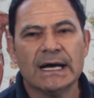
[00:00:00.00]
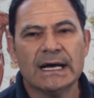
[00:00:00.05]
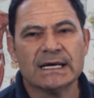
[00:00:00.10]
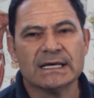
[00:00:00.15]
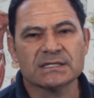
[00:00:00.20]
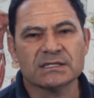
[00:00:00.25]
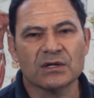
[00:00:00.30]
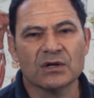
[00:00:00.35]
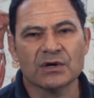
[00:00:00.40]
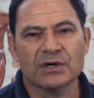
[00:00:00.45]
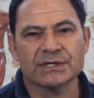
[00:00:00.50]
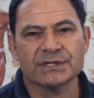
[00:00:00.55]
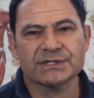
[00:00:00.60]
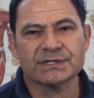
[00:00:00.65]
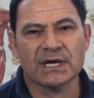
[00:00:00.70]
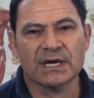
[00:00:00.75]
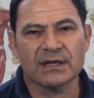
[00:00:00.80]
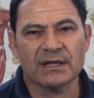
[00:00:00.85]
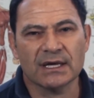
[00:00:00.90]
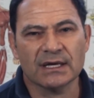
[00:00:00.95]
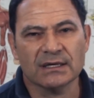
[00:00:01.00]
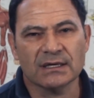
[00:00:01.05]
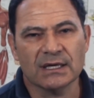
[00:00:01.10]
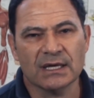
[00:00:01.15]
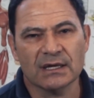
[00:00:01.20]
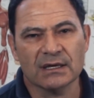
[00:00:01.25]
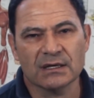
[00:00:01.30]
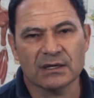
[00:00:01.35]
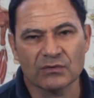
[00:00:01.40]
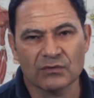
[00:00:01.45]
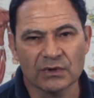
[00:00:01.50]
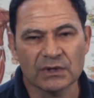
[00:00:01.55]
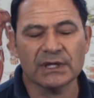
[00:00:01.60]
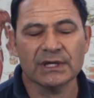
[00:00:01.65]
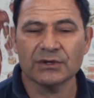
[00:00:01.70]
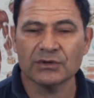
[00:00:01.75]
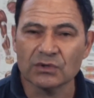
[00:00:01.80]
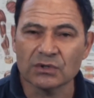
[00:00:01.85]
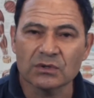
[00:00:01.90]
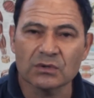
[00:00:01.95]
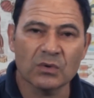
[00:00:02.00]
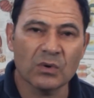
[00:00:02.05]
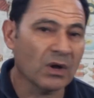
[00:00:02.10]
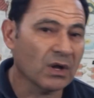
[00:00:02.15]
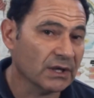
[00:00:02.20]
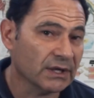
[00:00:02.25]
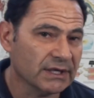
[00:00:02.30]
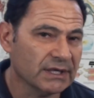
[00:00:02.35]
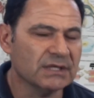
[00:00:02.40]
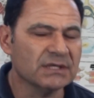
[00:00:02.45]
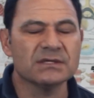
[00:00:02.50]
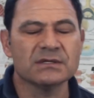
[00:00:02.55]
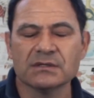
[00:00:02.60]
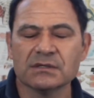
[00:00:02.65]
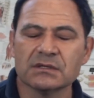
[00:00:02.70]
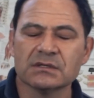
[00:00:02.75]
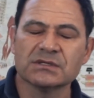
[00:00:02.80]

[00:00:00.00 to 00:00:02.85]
as long as they can get a really good quality